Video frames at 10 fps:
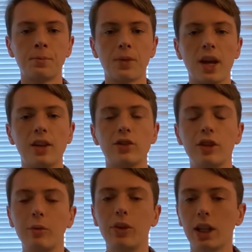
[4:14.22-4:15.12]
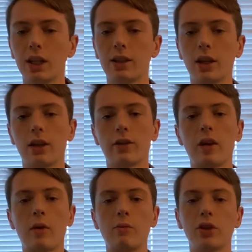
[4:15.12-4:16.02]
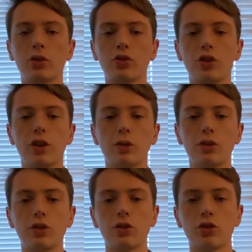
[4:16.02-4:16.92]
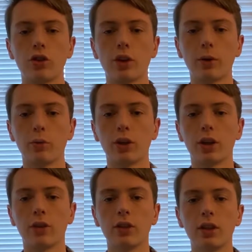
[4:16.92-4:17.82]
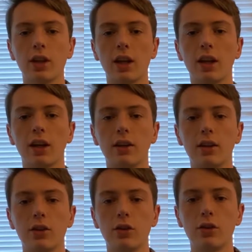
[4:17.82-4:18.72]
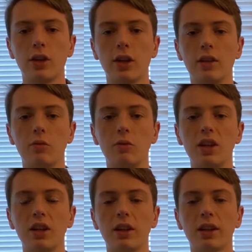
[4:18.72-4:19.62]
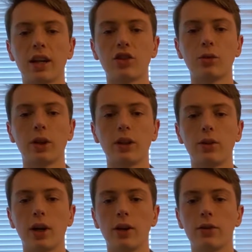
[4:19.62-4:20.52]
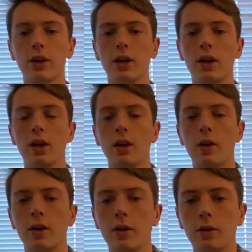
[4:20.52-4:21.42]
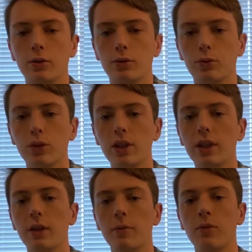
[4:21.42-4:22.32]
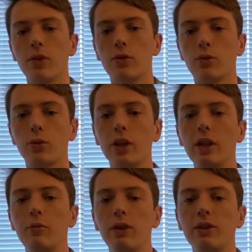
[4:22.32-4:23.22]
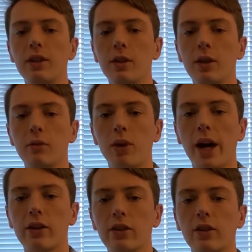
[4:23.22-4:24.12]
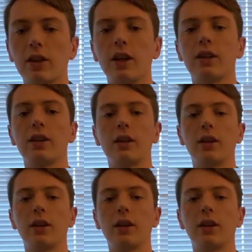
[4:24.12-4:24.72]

As you can immediately tell, I've got my Beatles shirt on, which is a shirt I wear pretty often, and it's immediately clashing with it. You have really, really busy pattern design.